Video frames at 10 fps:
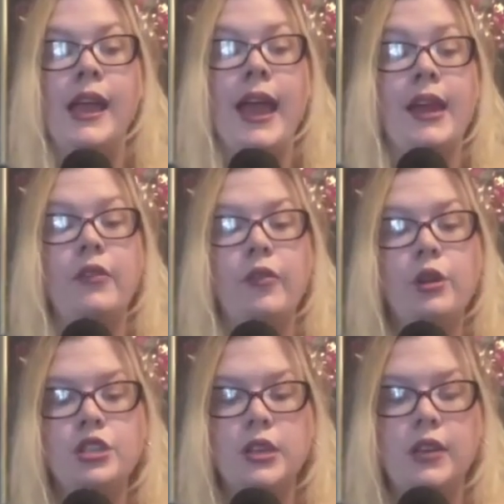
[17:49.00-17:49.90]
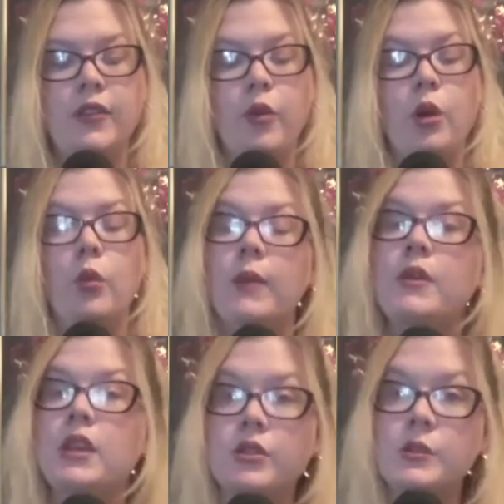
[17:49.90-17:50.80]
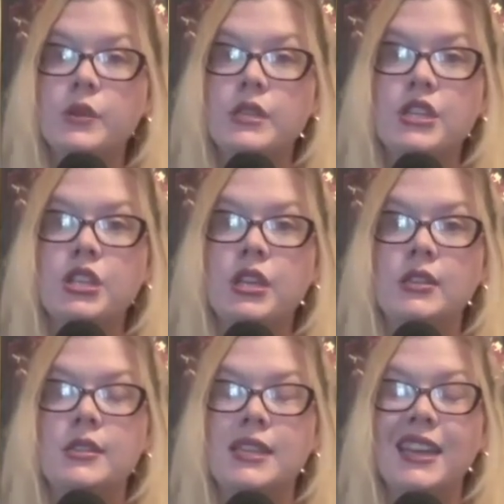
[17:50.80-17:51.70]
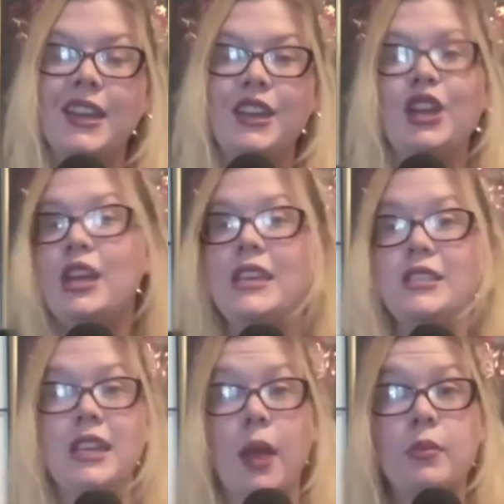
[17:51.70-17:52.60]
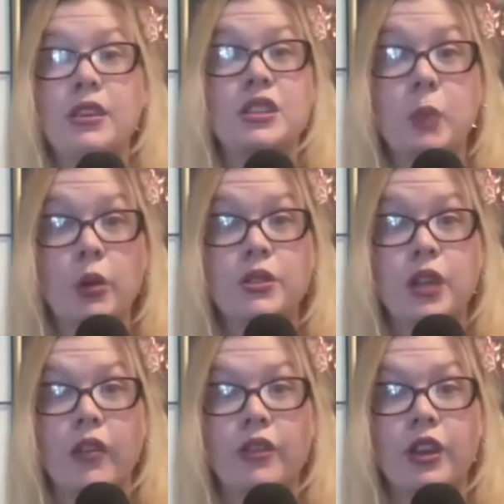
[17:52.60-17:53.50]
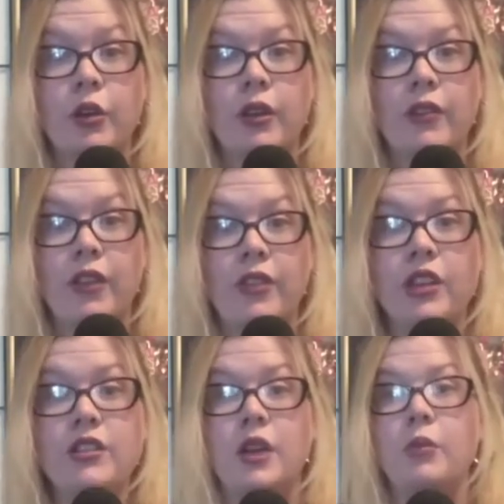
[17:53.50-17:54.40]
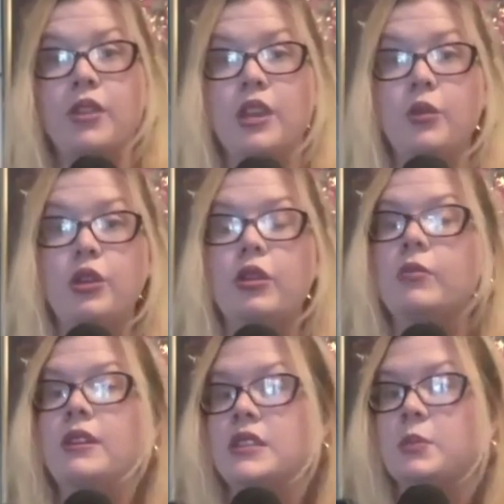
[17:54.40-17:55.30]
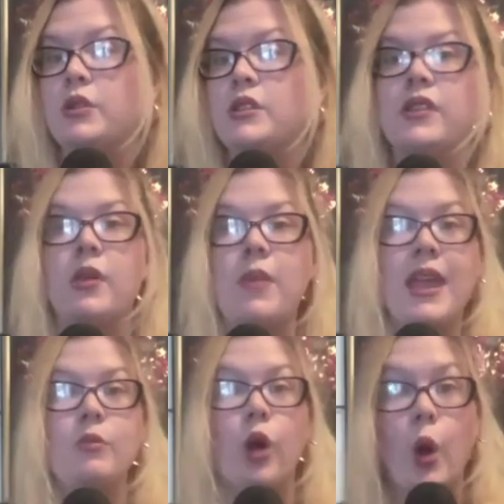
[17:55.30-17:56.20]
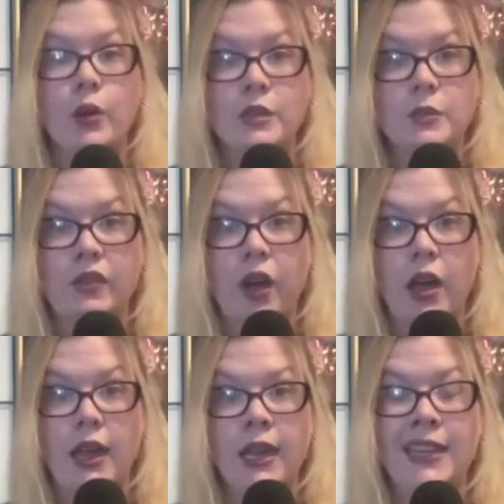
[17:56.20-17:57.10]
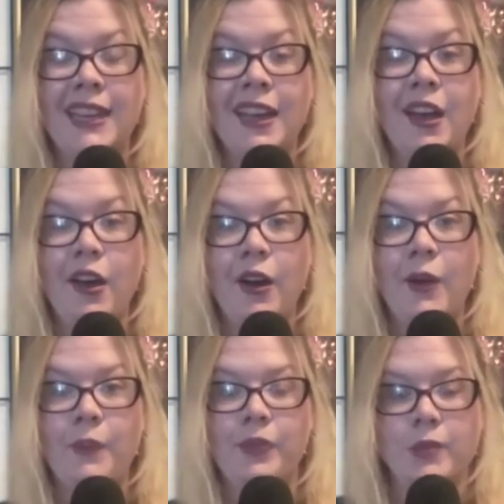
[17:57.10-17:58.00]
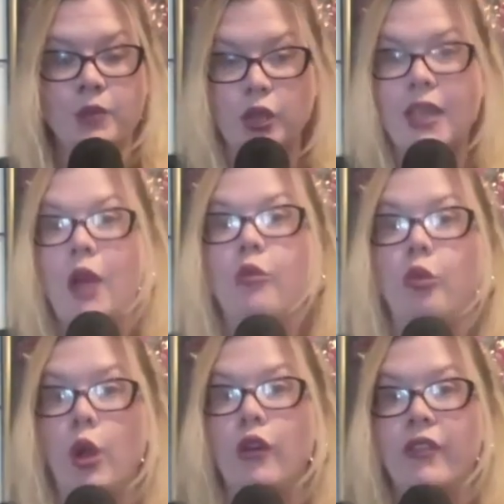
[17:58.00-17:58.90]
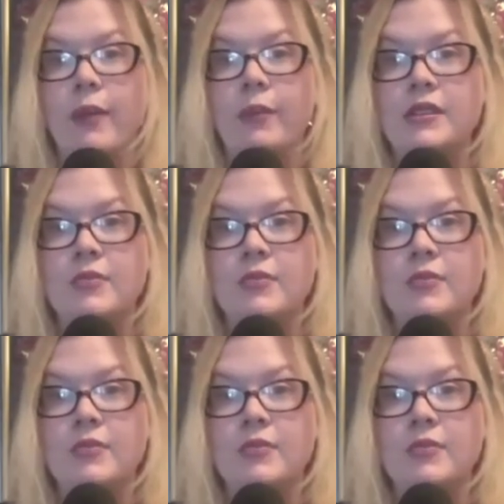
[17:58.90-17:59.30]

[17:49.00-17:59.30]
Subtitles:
And unfortunately for women in those positions, they're easily can be disposed of. You know, if they're done with you, you can be disposed of and the man will always be fine. I'm looking at royal families.